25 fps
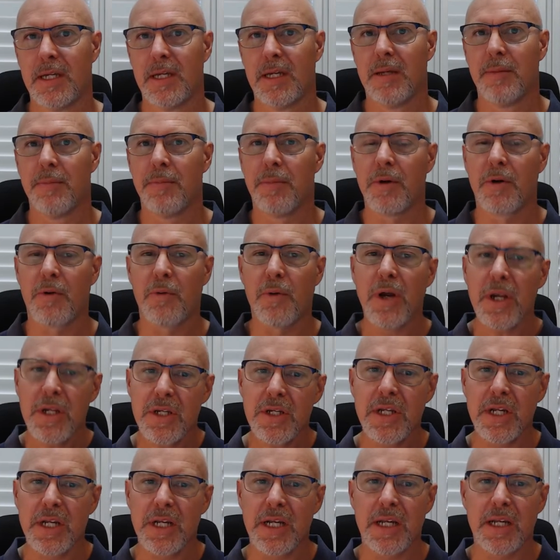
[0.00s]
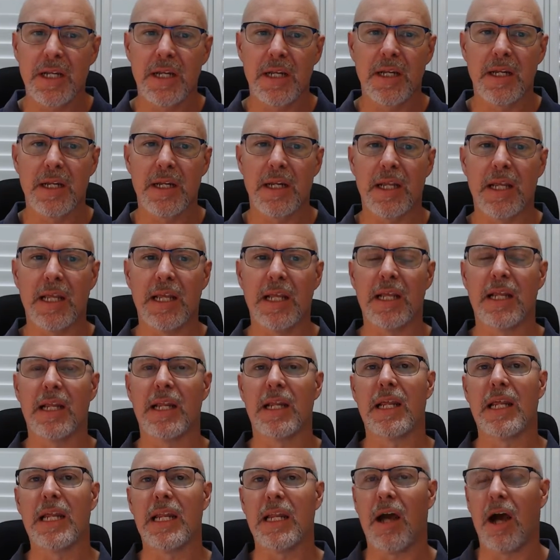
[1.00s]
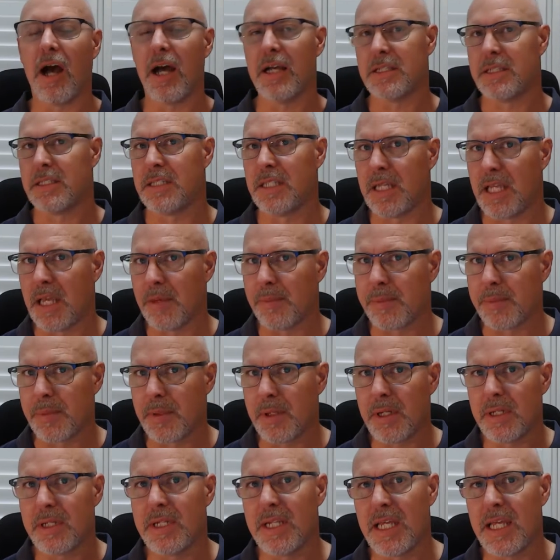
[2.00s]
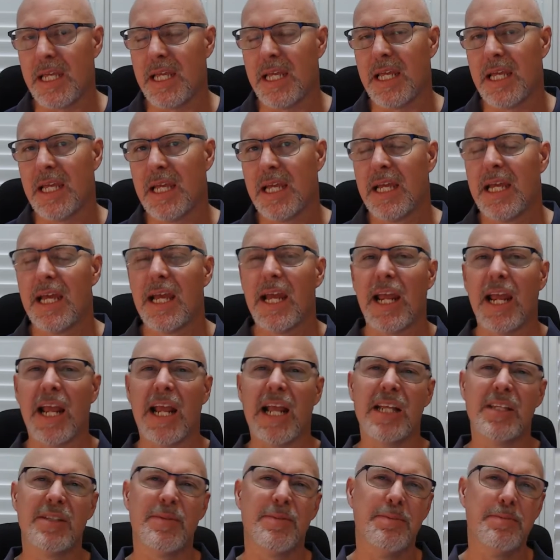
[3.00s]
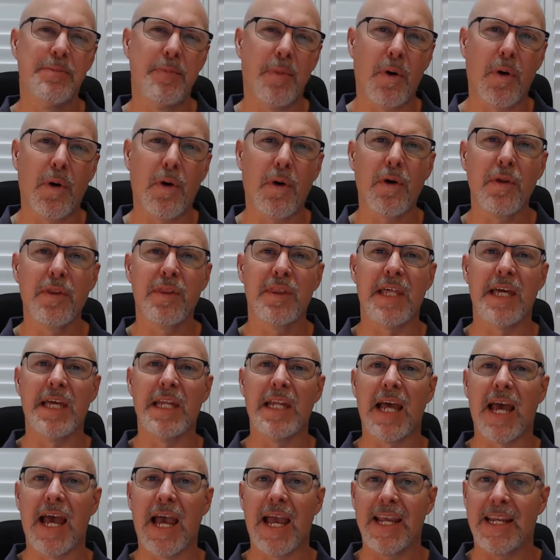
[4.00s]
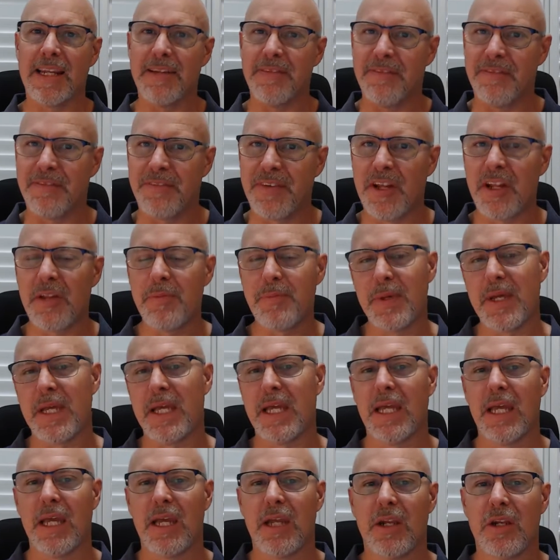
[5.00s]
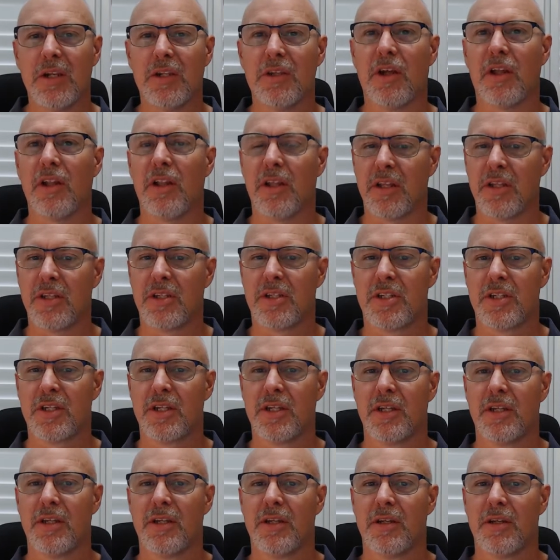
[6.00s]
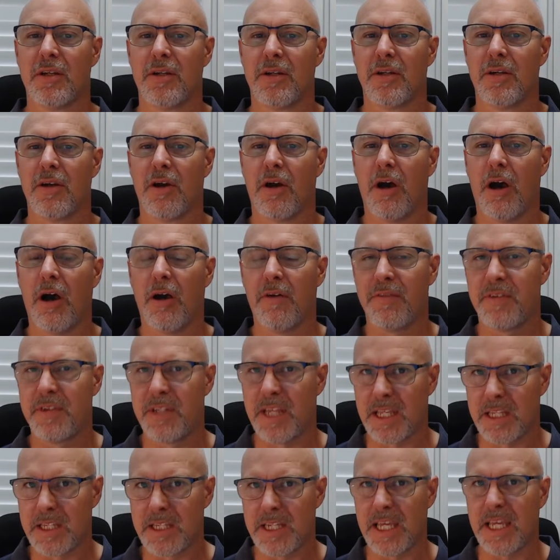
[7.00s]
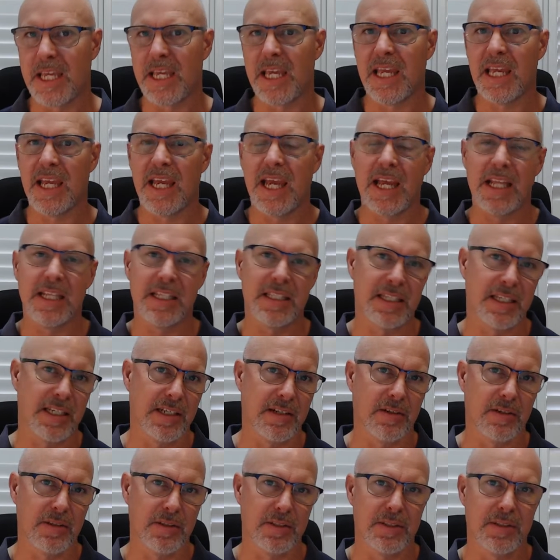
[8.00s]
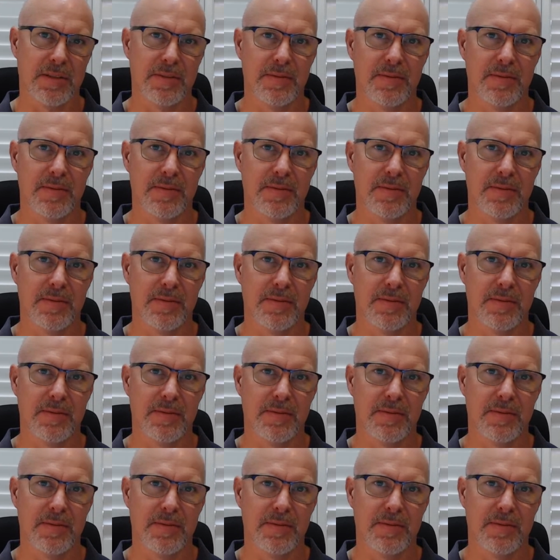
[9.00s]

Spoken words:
Progression in ICT capability is more than a developing knowledge of technique and skills.